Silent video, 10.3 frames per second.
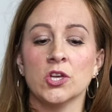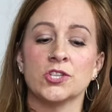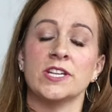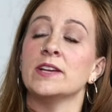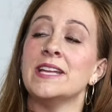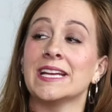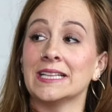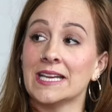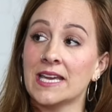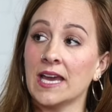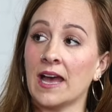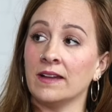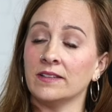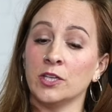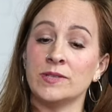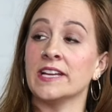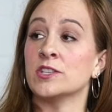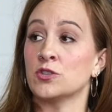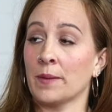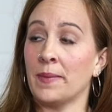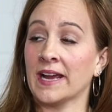So now you take a leaky gut, you take
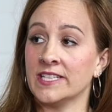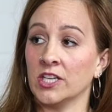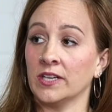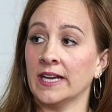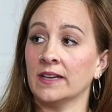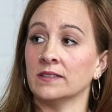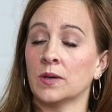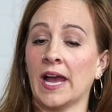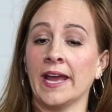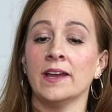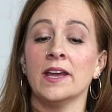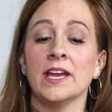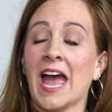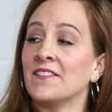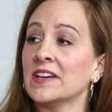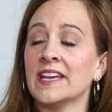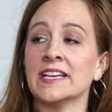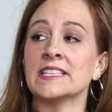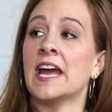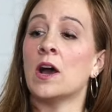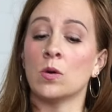strep bacteria, okay? Everything has
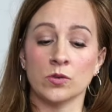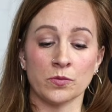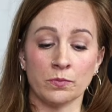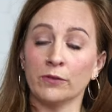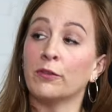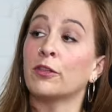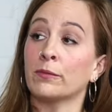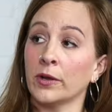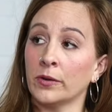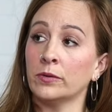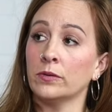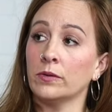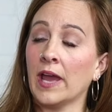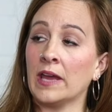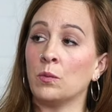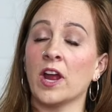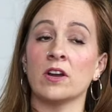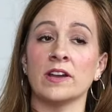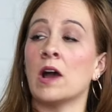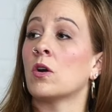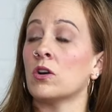now moved through yeah. and we are
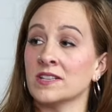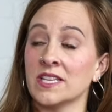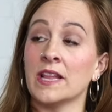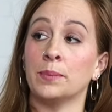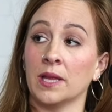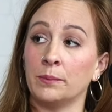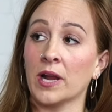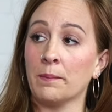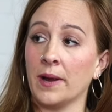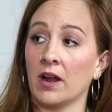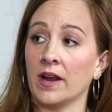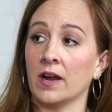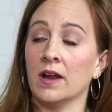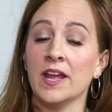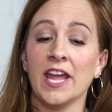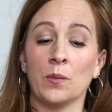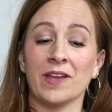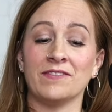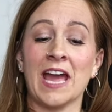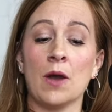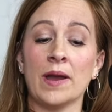now crossing that blood-brain yep. barrier, and we have
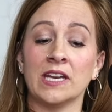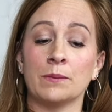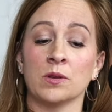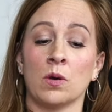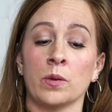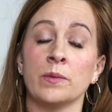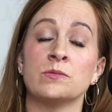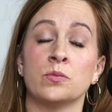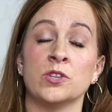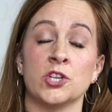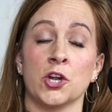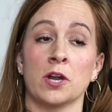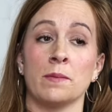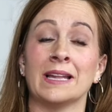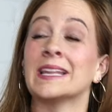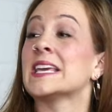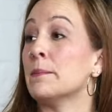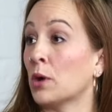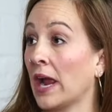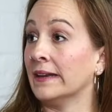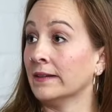now ended up with what we would, would term a leaky
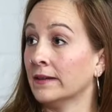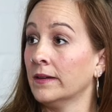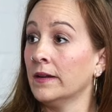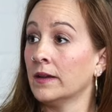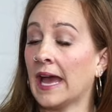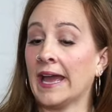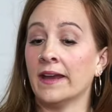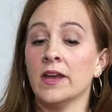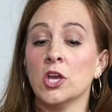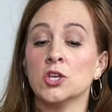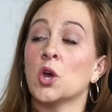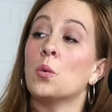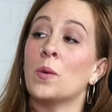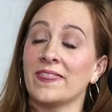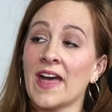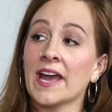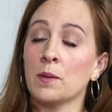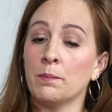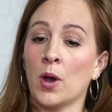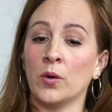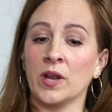brain. Okay. Okay. So with that
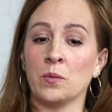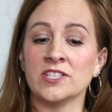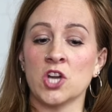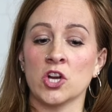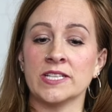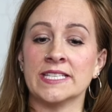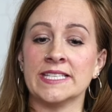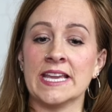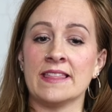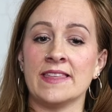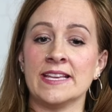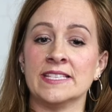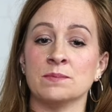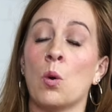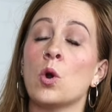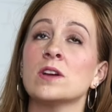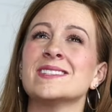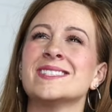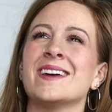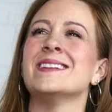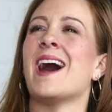component, we start to see these more
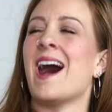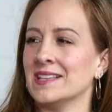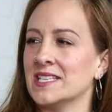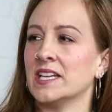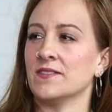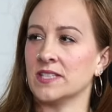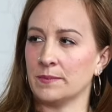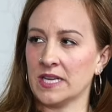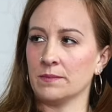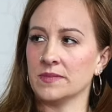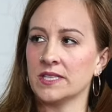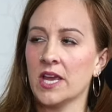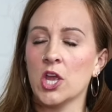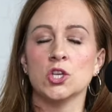sudden onset of symptoms. Yeah.